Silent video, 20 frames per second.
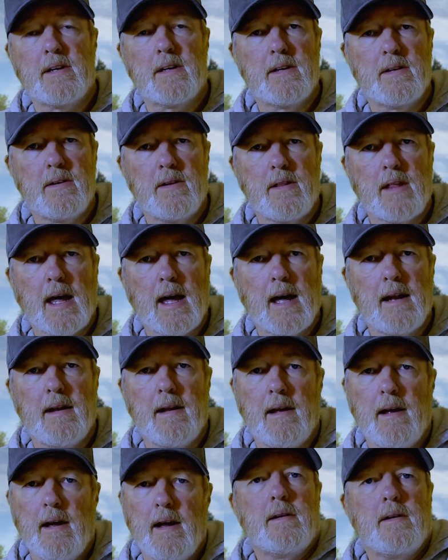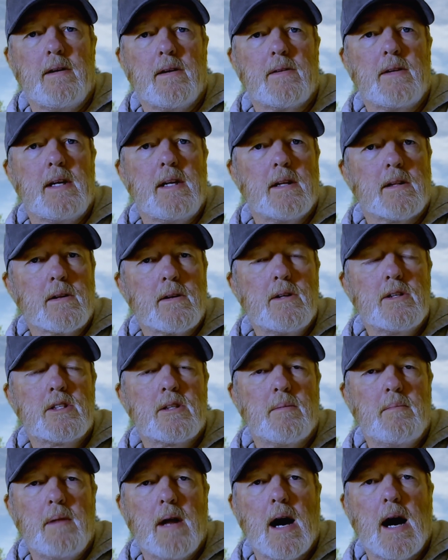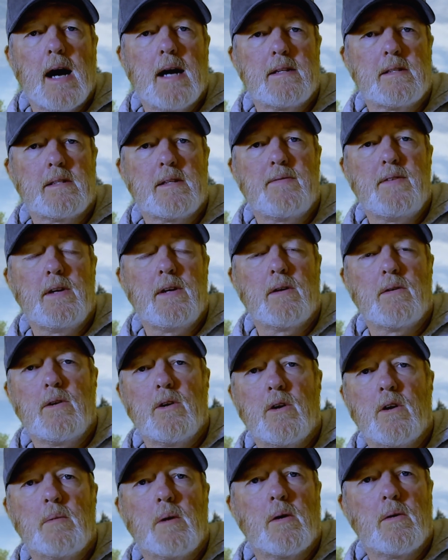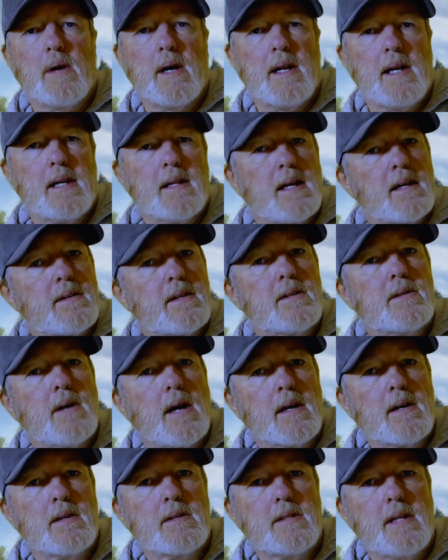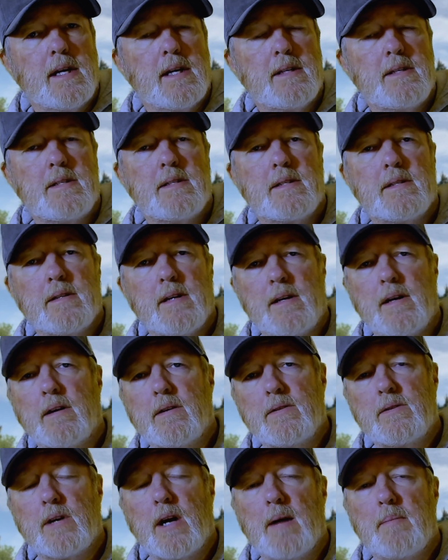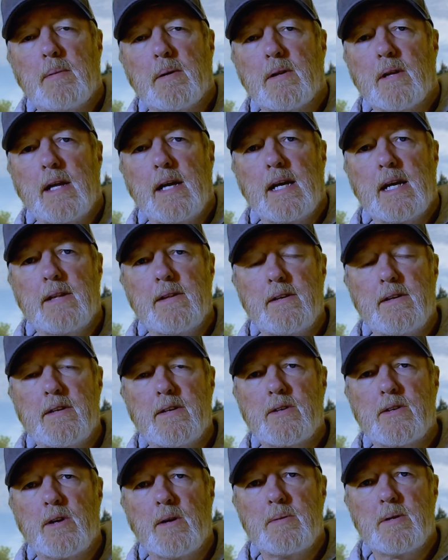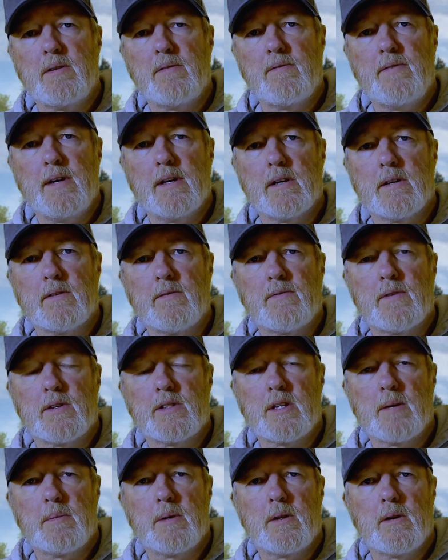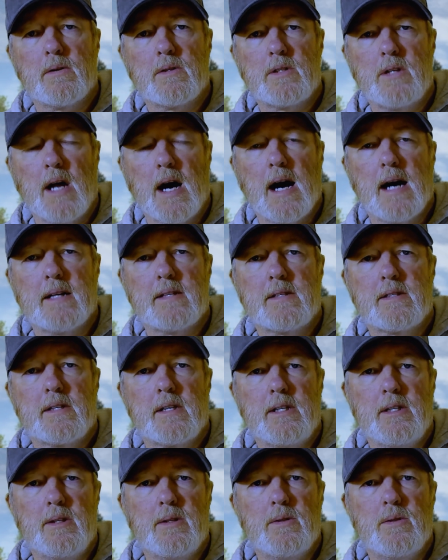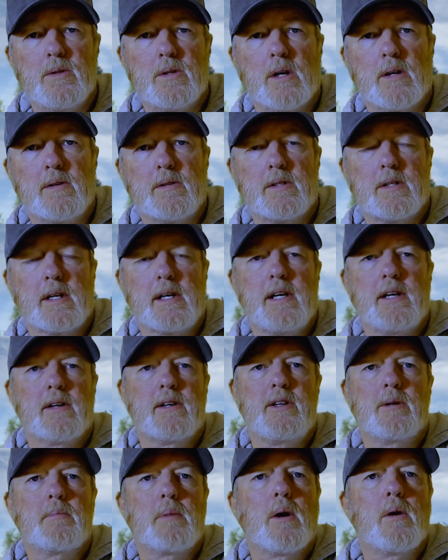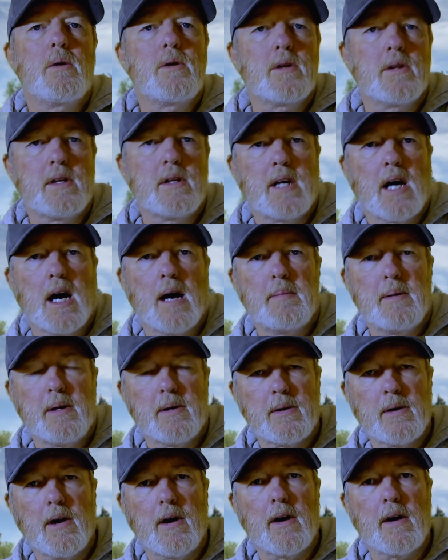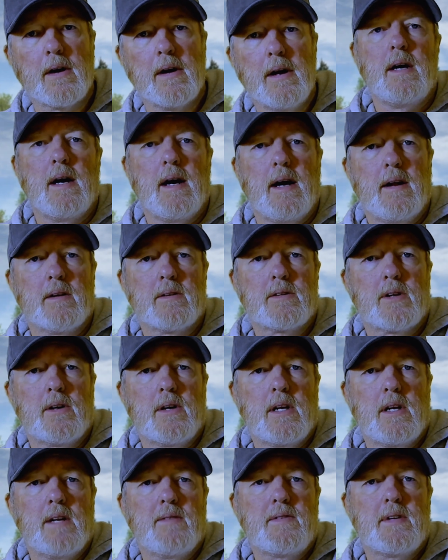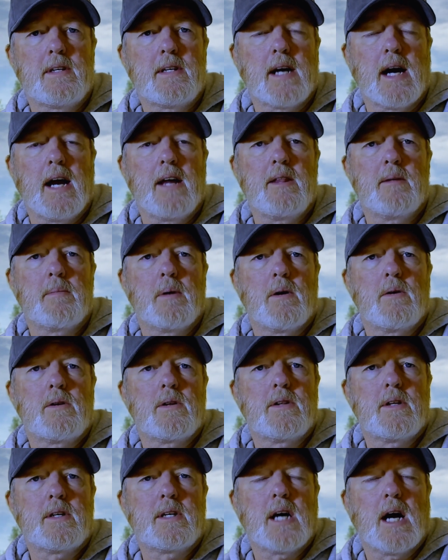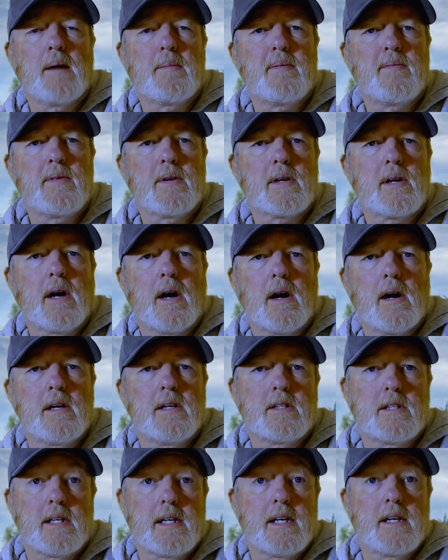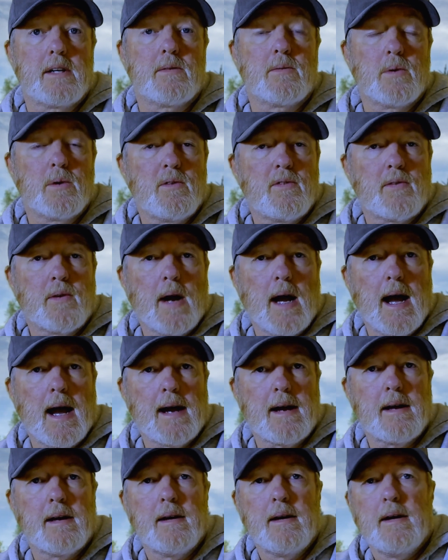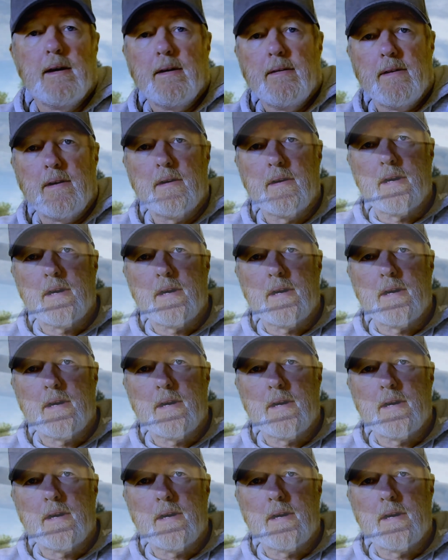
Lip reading: to do that. You'll need to learn some knots if you don't know them already, like the trucker's hitch, and I'll drop a link in the description field for some of those knots to use on securing your boat to the top of your car. An alternative to tying the boat to the top of your car is to get a roof rack. There are